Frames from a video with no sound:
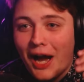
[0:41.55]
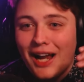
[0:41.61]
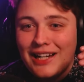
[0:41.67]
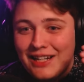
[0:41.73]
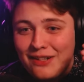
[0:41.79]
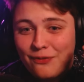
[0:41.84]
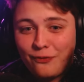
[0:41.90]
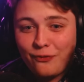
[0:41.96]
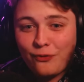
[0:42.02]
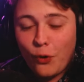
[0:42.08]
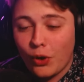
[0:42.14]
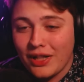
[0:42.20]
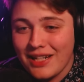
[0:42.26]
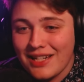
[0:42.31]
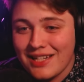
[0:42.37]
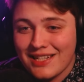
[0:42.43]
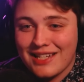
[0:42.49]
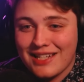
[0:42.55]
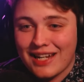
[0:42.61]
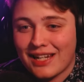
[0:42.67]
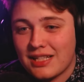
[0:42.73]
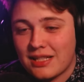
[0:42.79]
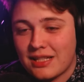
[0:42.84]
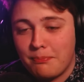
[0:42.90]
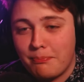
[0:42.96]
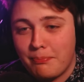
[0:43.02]
I need
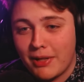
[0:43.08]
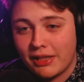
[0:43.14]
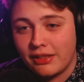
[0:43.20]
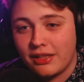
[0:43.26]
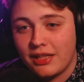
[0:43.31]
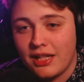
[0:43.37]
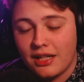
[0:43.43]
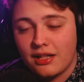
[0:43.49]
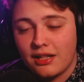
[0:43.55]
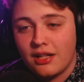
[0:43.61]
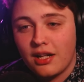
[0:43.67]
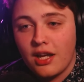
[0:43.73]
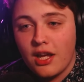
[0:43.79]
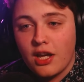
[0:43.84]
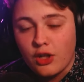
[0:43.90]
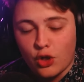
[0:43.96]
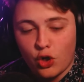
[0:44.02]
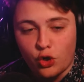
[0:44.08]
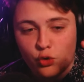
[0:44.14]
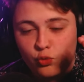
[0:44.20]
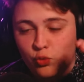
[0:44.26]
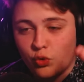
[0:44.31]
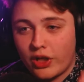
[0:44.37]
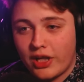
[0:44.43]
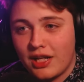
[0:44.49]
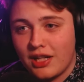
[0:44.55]
forty-six million
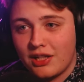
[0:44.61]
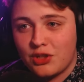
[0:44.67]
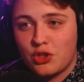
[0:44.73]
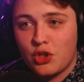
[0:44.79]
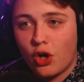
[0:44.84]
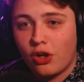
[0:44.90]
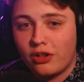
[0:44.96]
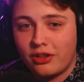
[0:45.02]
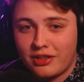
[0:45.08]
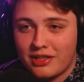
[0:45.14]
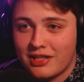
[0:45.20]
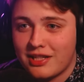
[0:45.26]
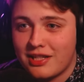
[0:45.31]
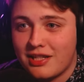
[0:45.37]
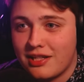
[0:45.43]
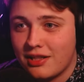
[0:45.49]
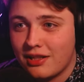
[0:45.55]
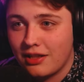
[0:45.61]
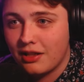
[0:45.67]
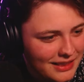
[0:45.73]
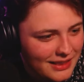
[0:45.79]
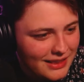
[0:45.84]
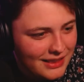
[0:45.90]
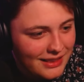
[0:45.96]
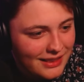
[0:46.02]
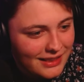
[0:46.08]
Korean dollars.
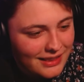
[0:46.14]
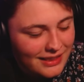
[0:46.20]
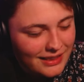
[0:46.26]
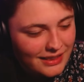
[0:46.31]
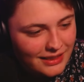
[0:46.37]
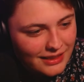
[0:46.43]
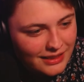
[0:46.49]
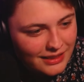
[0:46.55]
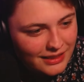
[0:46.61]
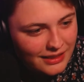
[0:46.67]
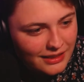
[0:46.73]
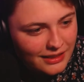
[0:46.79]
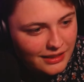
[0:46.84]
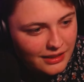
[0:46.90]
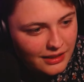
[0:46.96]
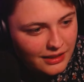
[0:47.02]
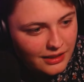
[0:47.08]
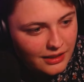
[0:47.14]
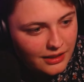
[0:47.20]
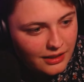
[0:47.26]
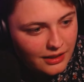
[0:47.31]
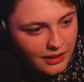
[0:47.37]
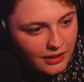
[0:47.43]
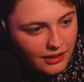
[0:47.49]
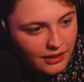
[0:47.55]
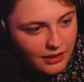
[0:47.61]
I'm not sure what
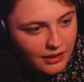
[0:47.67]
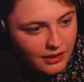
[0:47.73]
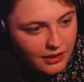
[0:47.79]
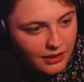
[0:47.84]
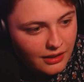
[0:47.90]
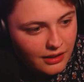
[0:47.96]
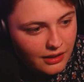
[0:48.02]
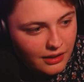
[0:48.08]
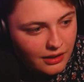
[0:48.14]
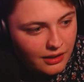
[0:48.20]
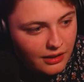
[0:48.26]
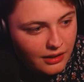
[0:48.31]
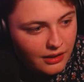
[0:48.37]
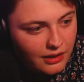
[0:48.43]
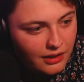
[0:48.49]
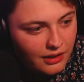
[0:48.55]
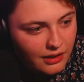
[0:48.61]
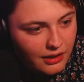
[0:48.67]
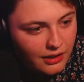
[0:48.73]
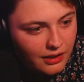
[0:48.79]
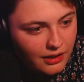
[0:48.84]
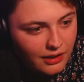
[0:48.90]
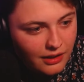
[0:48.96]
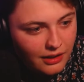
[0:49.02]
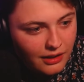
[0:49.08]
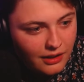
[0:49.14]
game could possibly give you
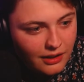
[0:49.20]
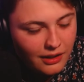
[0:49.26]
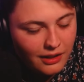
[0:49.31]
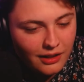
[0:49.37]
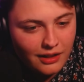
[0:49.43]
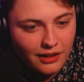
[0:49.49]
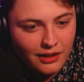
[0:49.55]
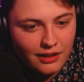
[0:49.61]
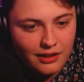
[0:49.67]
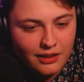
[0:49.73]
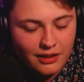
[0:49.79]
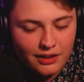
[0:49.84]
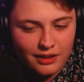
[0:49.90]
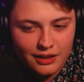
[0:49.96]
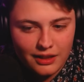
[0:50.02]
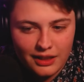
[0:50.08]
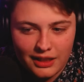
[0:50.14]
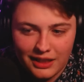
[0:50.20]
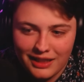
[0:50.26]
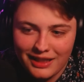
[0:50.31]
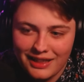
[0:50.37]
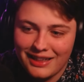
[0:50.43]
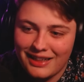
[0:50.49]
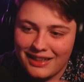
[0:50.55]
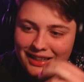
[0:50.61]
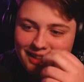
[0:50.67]
forty-six
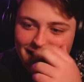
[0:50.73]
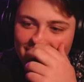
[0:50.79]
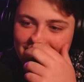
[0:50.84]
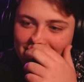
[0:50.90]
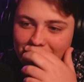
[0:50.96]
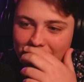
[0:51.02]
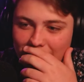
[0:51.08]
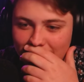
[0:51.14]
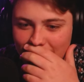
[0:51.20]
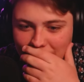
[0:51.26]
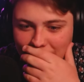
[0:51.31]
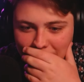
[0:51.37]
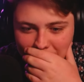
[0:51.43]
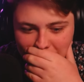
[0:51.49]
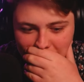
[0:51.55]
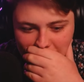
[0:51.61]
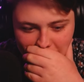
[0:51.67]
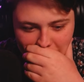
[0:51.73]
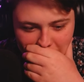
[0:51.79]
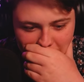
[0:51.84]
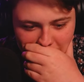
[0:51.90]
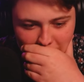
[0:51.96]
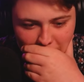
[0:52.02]
million Korean dollars.